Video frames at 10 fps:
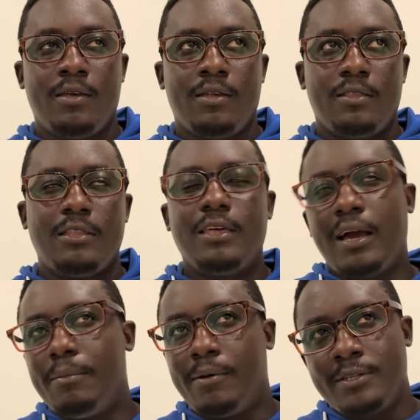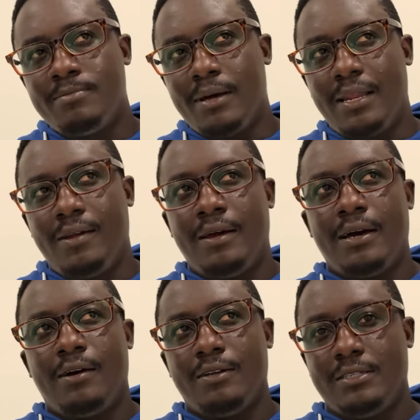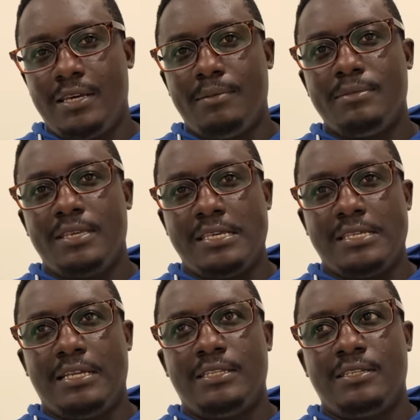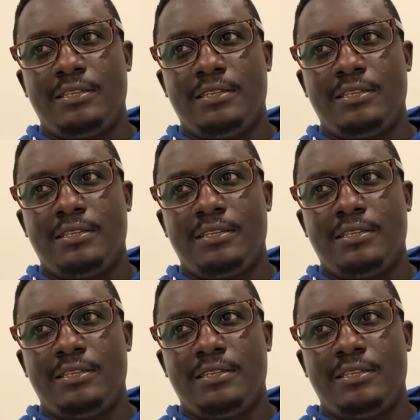The thing about malaria germs is that